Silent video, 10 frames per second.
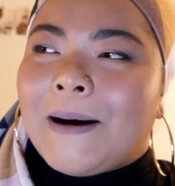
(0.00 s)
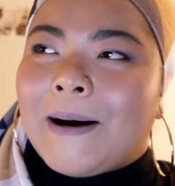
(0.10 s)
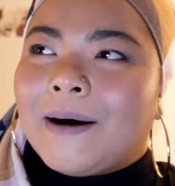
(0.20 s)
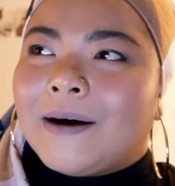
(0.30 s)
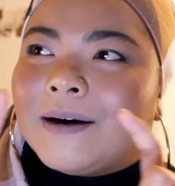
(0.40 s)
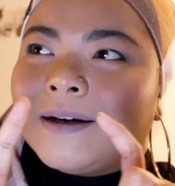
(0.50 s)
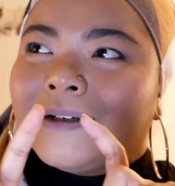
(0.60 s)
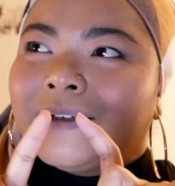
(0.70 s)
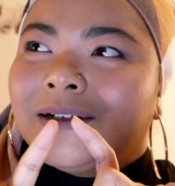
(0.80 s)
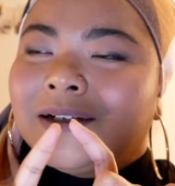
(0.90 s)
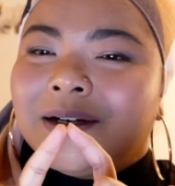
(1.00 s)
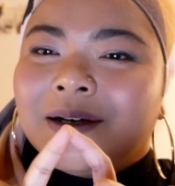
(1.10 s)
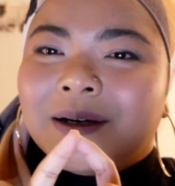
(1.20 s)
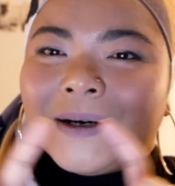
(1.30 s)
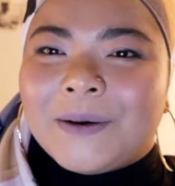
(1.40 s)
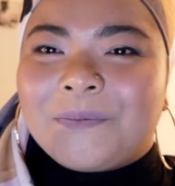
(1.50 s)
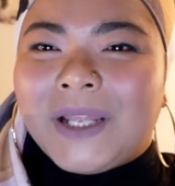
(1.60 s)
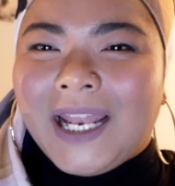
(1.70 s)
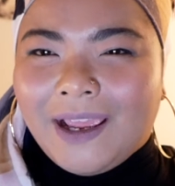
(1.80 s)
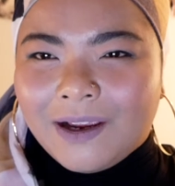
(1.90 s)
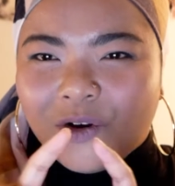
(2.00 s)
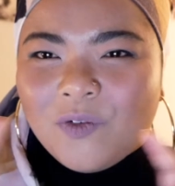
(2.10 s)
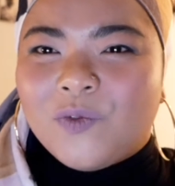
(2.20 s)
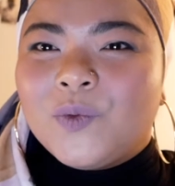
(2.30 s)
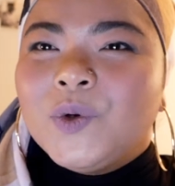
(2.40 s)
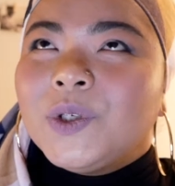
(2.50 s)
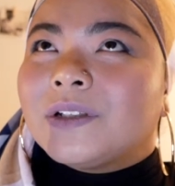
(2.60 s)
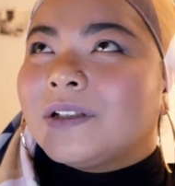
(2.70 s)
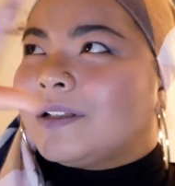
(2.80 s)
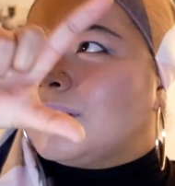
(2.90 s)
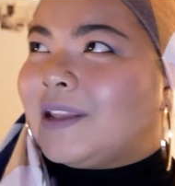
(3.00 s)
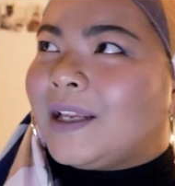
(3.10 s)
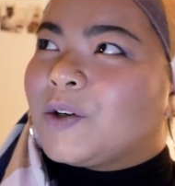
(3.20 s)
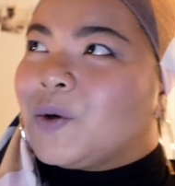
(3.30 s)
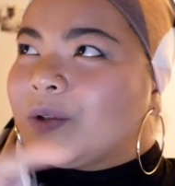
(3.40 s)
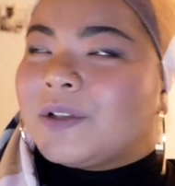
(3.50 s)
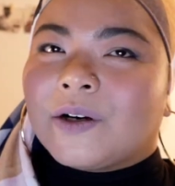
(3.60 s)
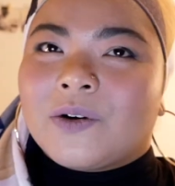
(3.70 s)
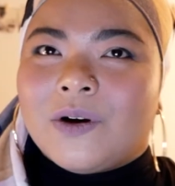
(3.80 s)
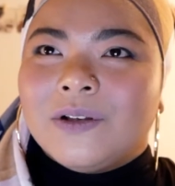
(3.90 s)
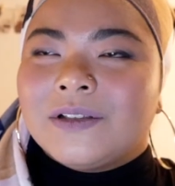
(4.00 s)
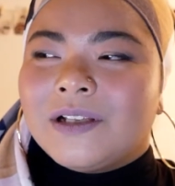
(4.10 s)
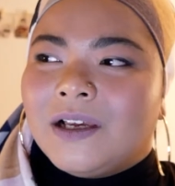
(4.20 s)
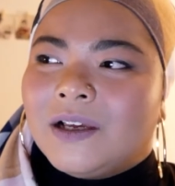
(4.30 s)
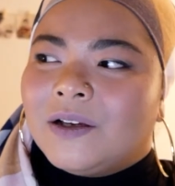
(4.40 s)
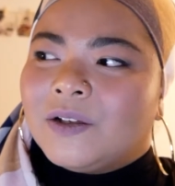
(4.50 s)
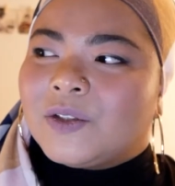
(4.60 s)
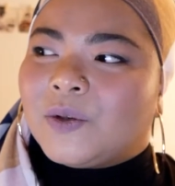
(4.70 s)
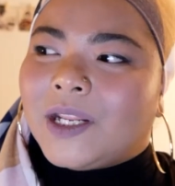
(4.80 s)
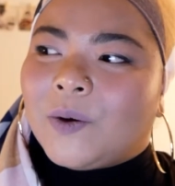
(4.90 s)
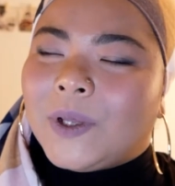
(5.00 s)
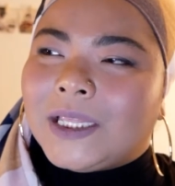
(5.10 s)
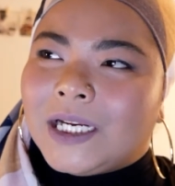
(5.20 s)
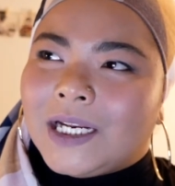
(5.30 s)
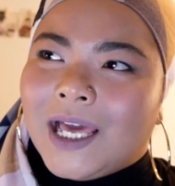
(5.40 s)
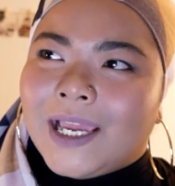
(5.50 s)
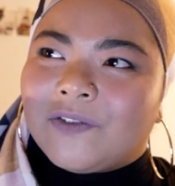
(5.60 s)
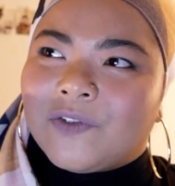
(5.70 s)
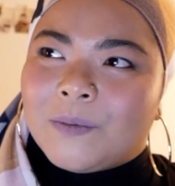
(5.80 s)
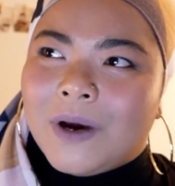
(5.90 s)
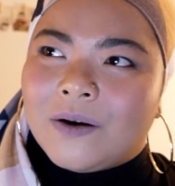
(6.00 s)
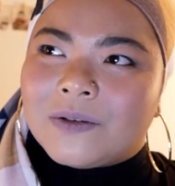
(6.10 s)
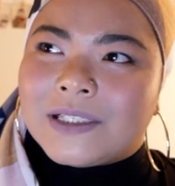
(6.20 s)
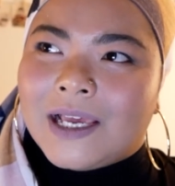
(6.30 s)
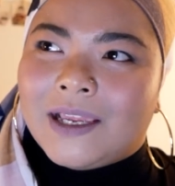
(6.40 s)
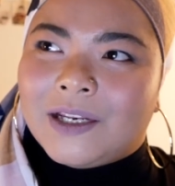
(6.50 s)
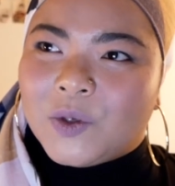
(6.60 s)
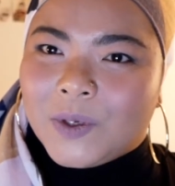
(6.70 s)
a plank of wood that goes across so that when the light from outside, you